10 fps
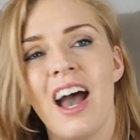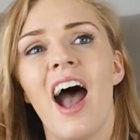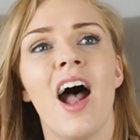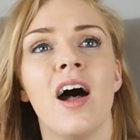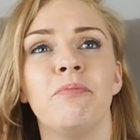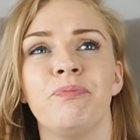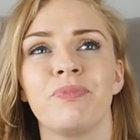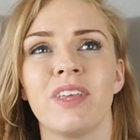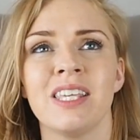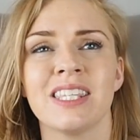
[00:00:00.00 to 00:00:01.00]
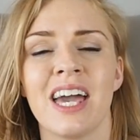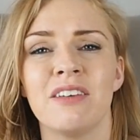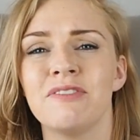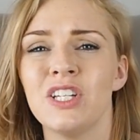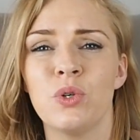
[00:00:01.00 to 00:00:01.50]
It's kind
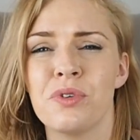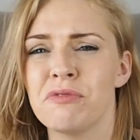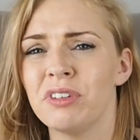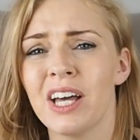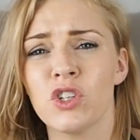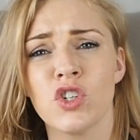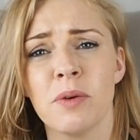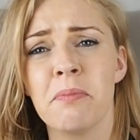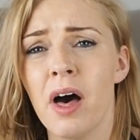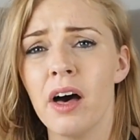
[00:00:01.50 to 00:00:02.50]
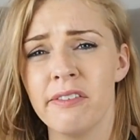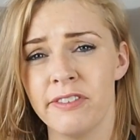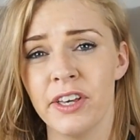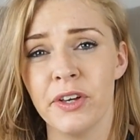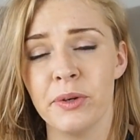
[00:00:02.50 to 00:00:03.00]
of Dior's flagship
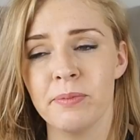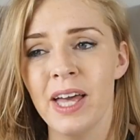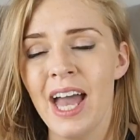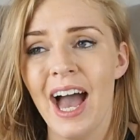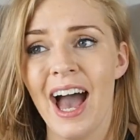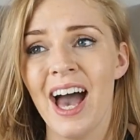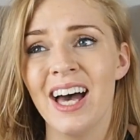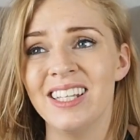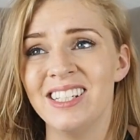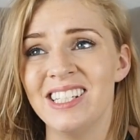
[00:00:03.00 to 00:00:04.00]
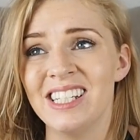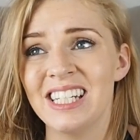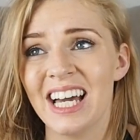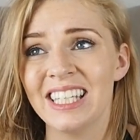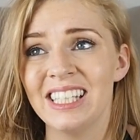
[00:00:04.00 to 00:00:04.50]
perfume, and
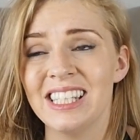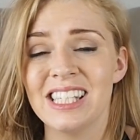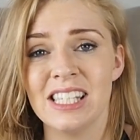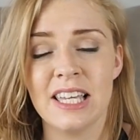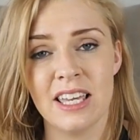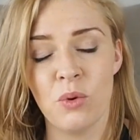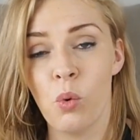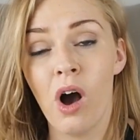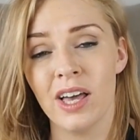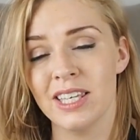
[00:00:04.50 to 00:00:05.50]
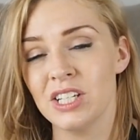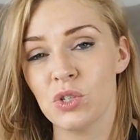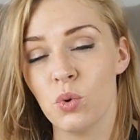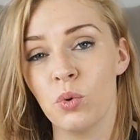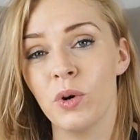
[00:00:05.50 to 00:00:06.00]
I can see why it is
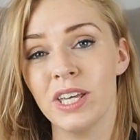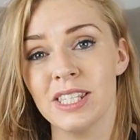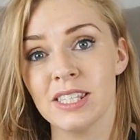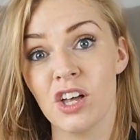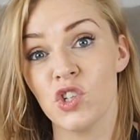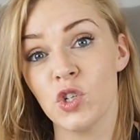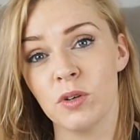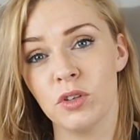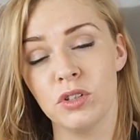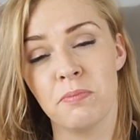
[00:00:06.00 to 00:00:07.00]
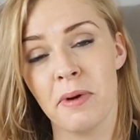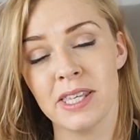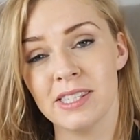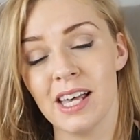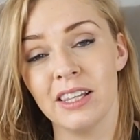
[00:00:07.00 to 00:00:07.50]
always such a good
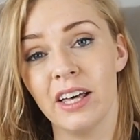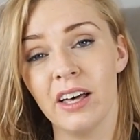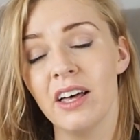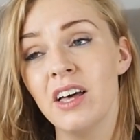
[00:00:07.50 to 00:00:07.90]
bestseller,